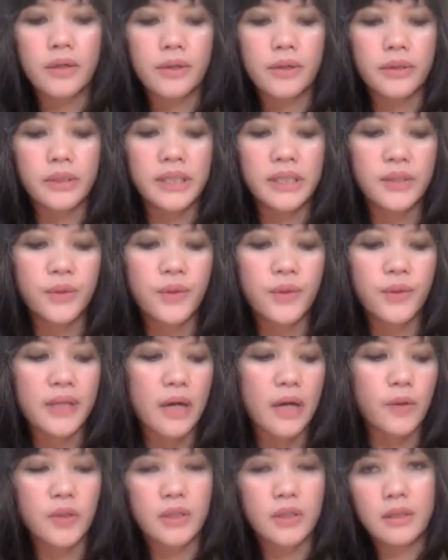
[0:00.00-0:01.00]
and early
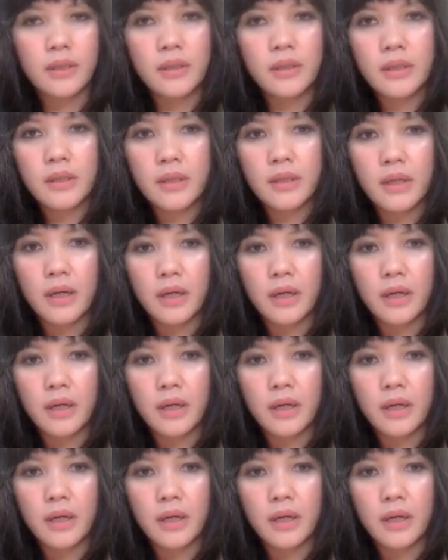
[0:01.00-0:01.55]
2000